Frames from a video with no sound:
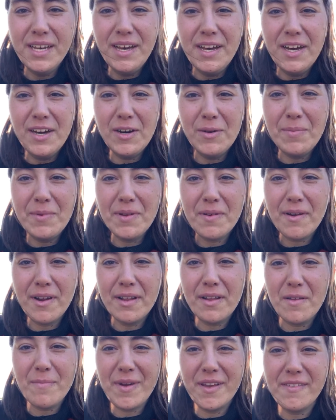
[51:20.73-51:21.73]
Hope you're
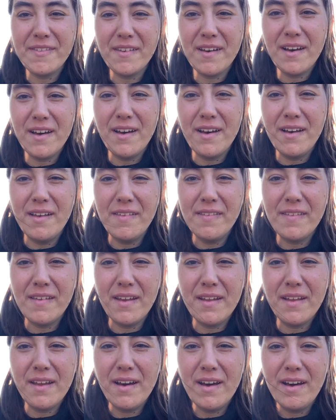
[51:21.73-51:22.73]
running into my
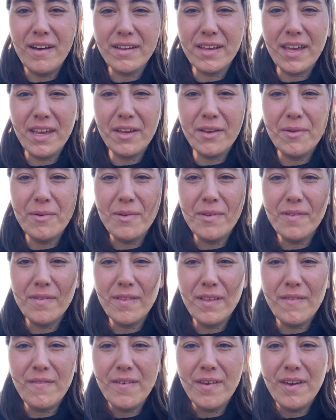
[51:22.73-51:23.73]
son Hawking, who is
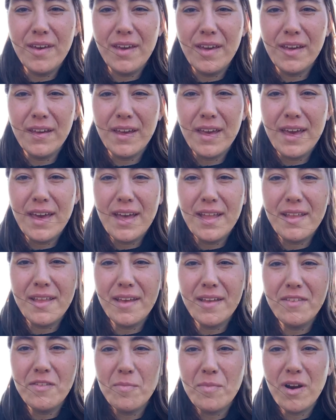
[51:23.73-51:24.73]
leaving
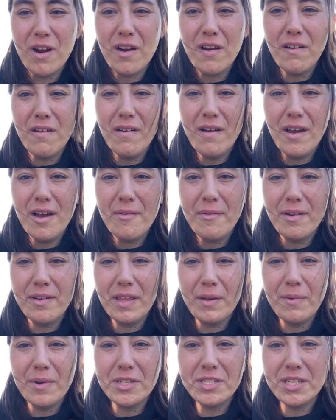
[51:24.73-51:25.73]
Etna tomorrow. I
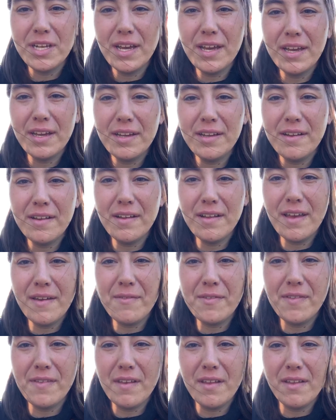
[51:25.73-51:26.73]
really wish I could have
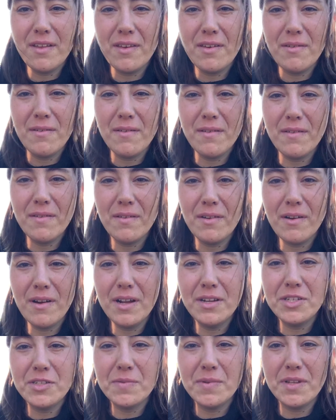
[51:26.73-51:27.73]
seen you and
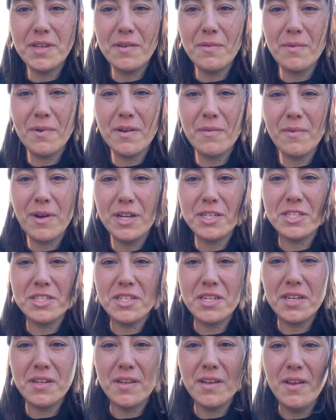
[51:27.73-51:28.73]
Crunch when you were in
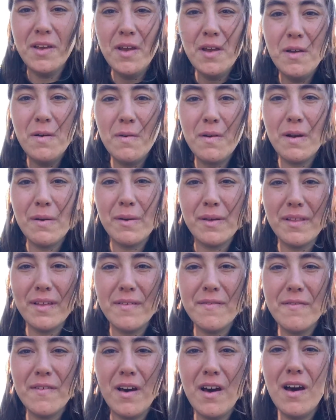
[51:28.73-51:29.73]
Washington, where we
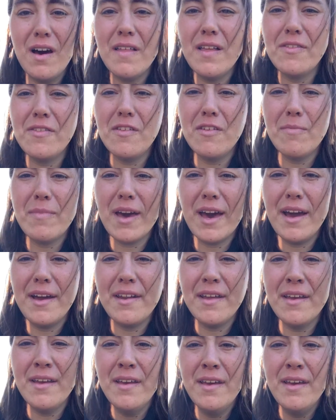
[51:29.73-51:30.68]
live. Oh, that's too bad.